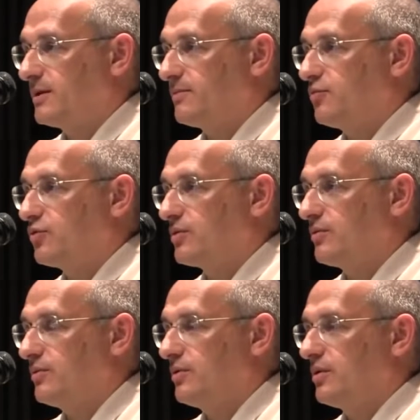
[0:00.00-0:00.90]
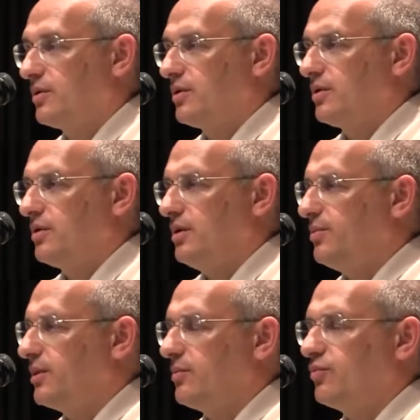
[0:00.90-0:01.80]
If a woman tries to
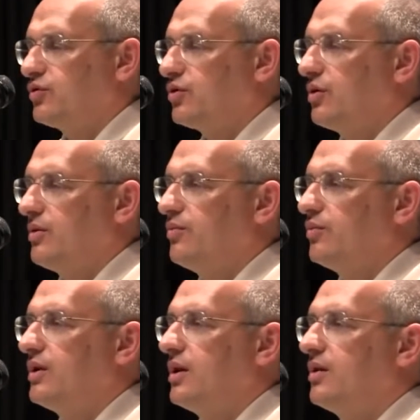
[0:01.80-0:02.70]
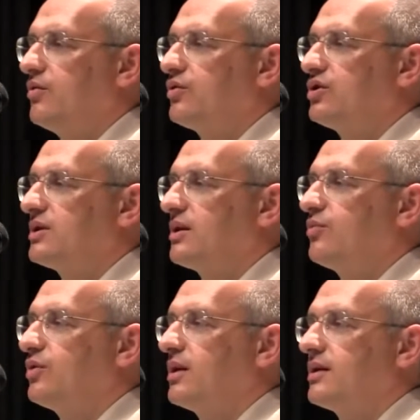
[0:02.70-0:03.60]
argue with her husband,
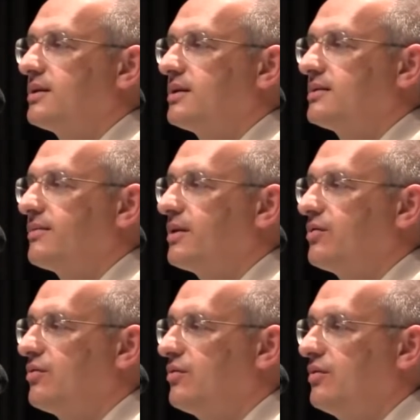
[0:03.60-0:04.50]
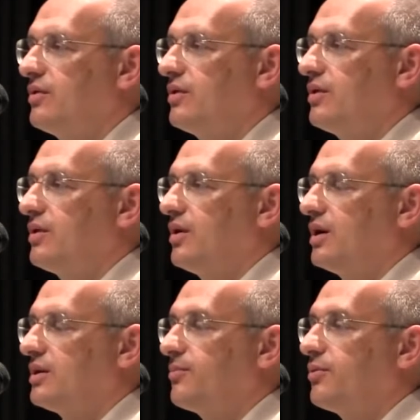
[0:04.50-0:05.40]
not because she
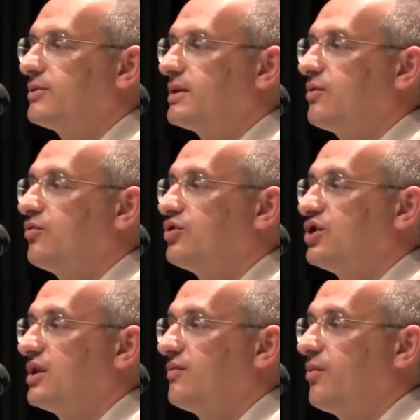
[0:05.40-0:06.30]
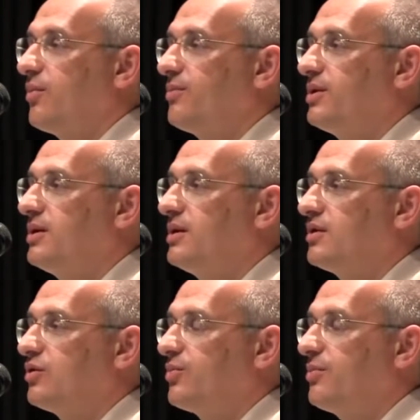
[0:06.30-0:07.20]
wants to prove she's
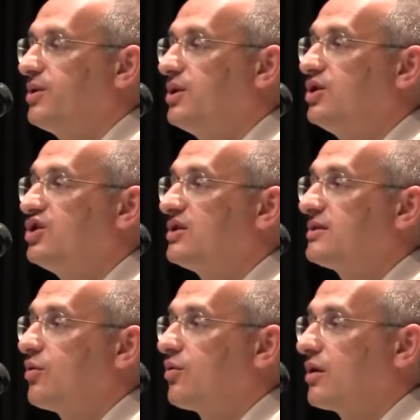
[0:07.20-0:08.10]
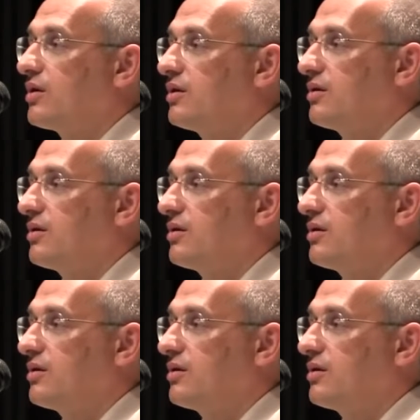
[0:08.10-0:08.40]
right, she just wants to